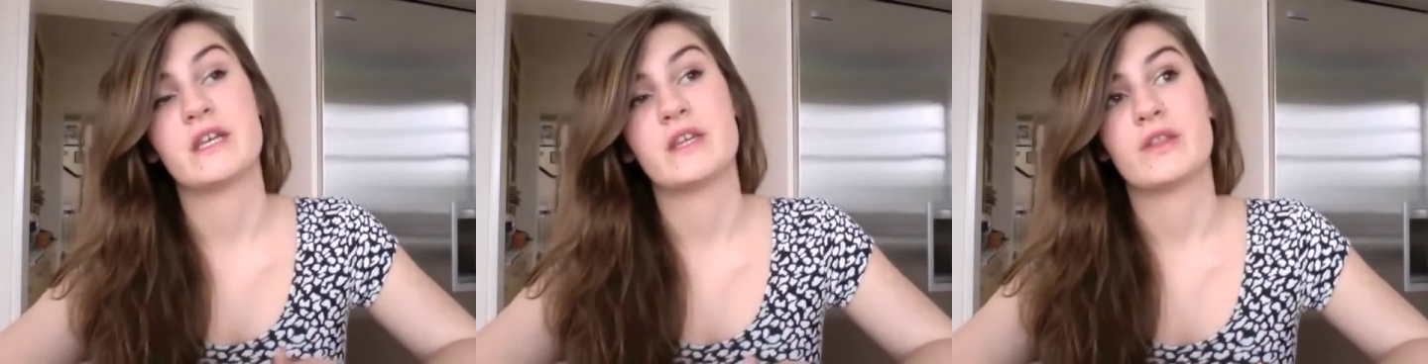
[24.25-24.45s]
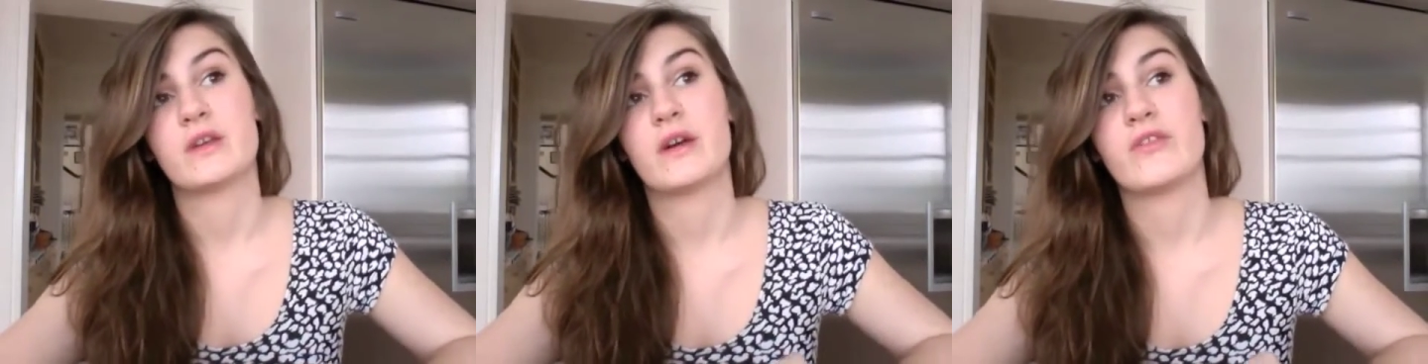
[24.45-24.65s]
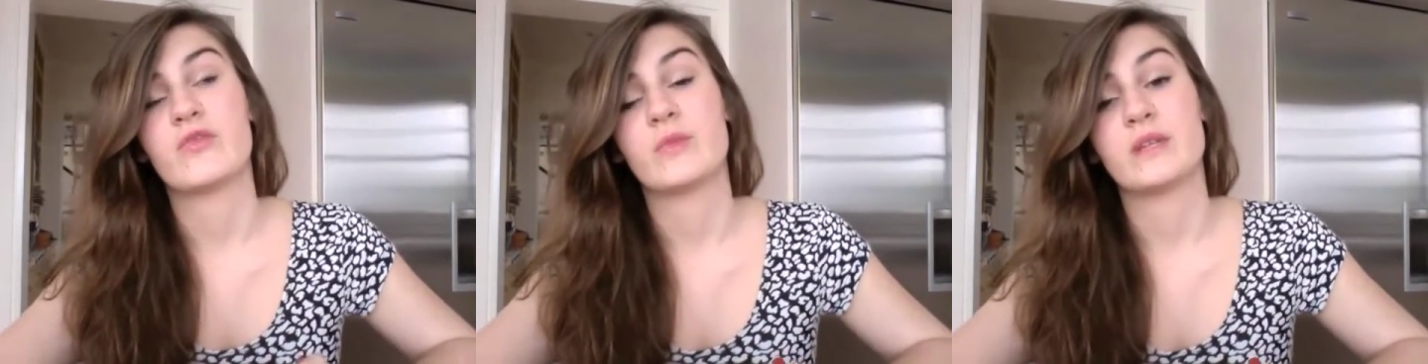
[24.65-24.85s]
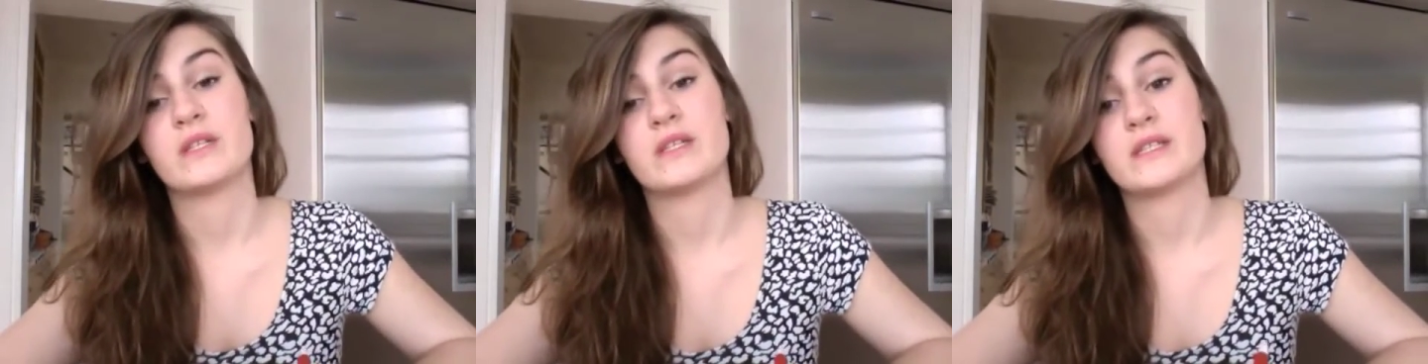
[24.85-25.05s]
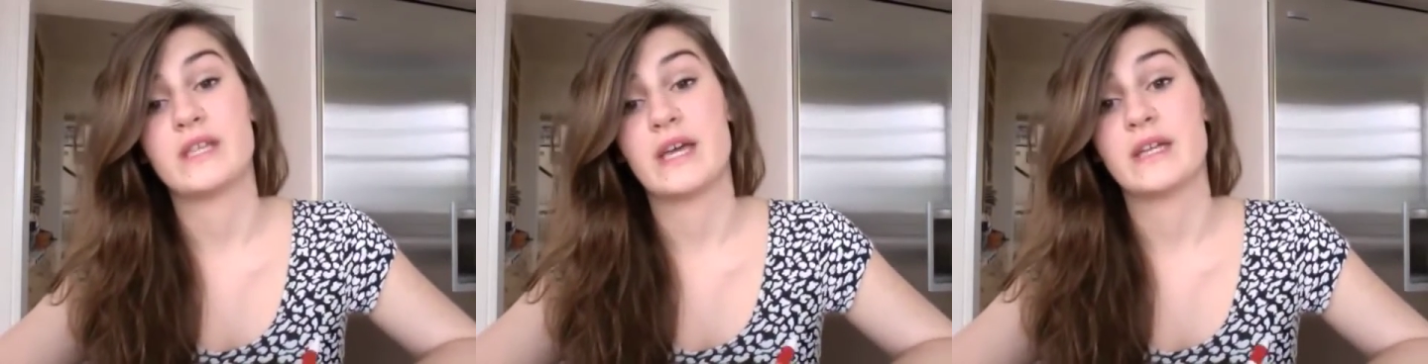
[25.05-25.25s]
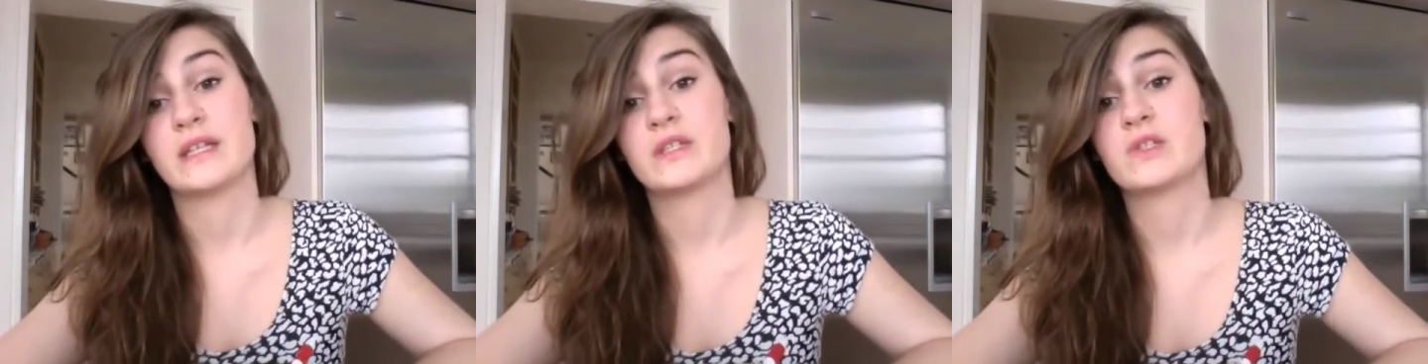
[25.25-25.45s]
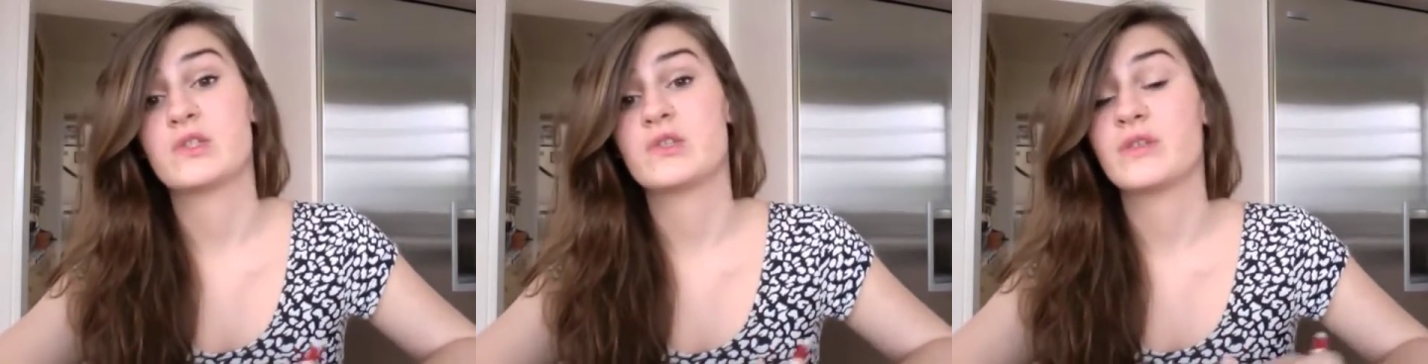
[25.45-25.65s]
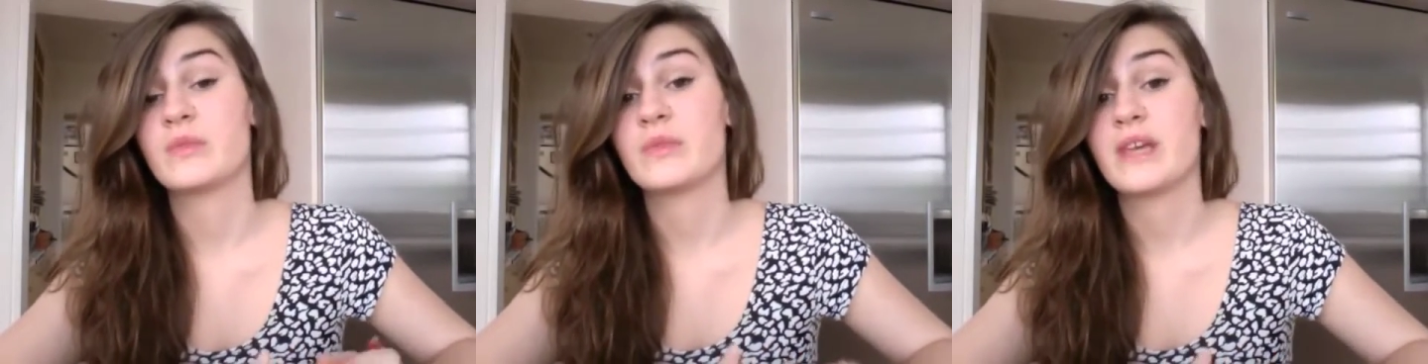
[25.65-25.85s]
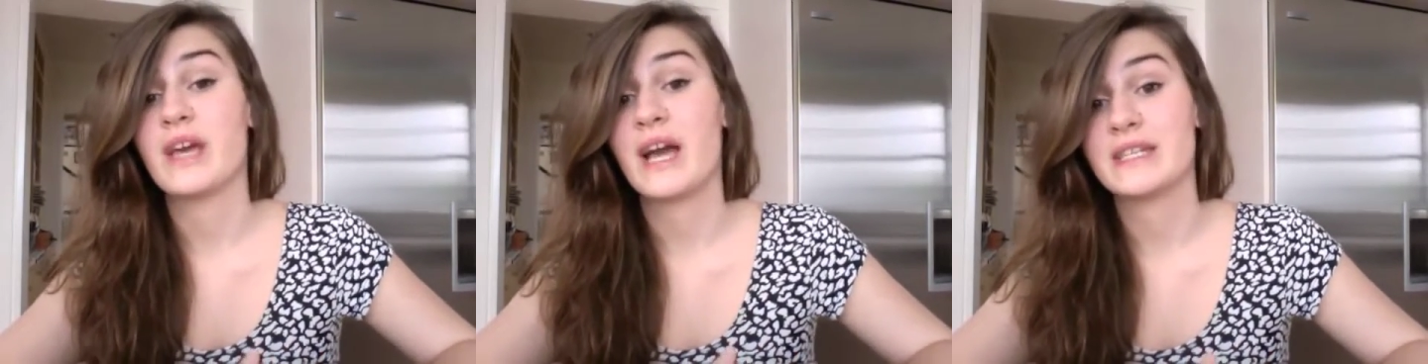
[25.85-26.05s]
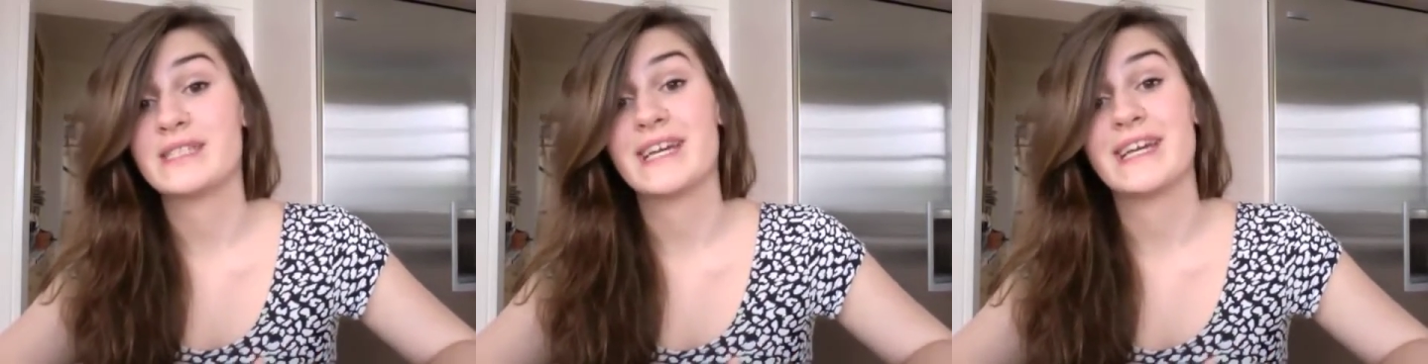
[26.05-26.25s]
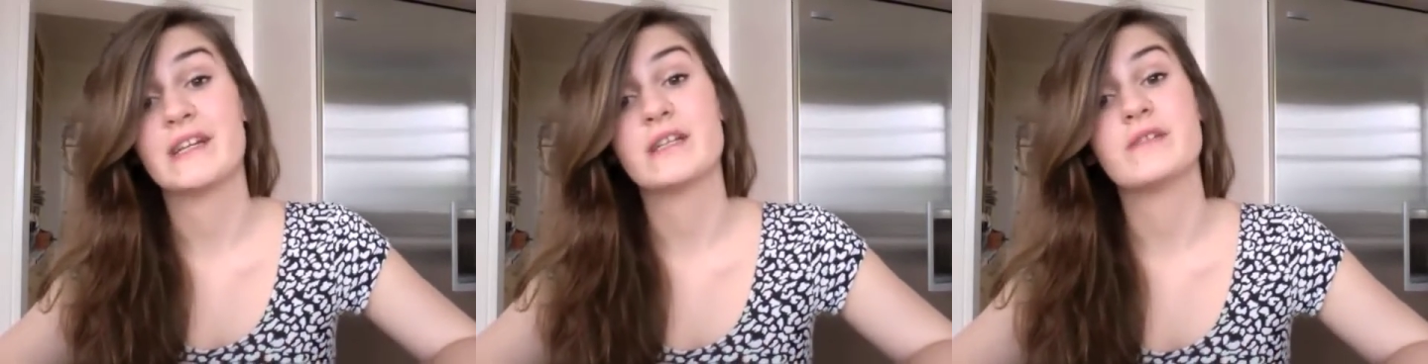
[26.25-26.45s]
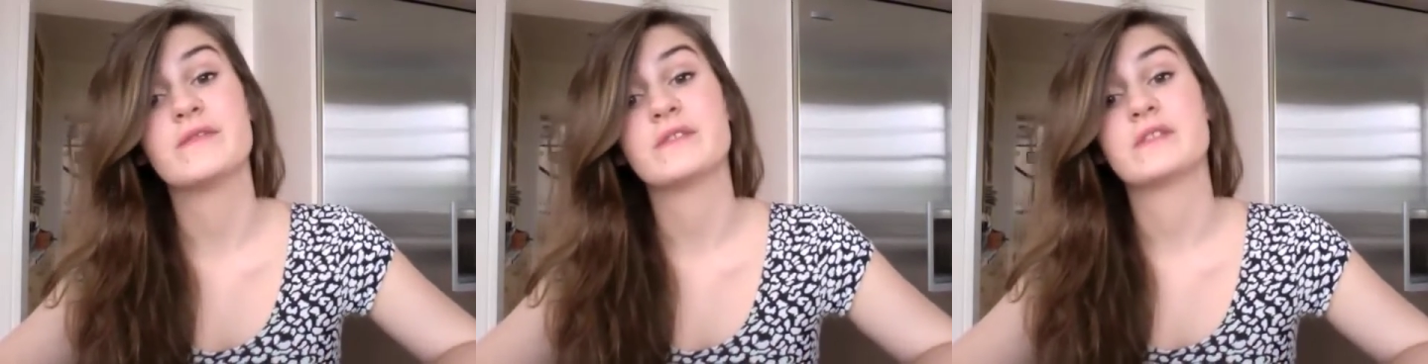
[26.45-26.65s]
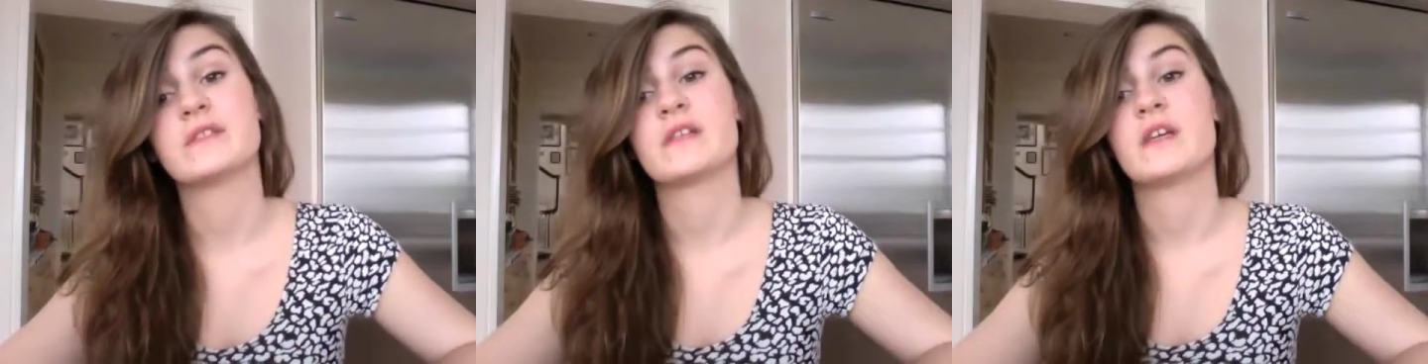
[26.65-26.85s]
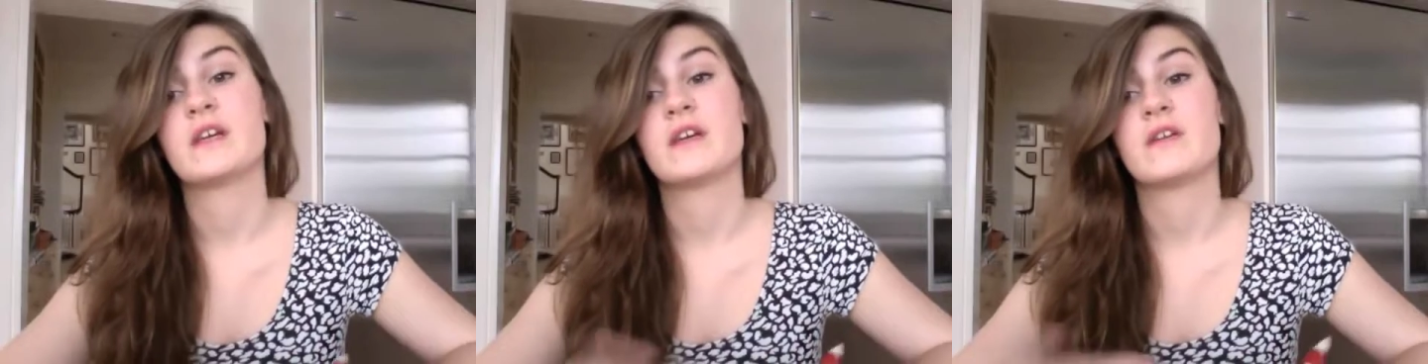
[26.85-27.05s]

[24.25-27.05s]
the government set extremely high tariffs.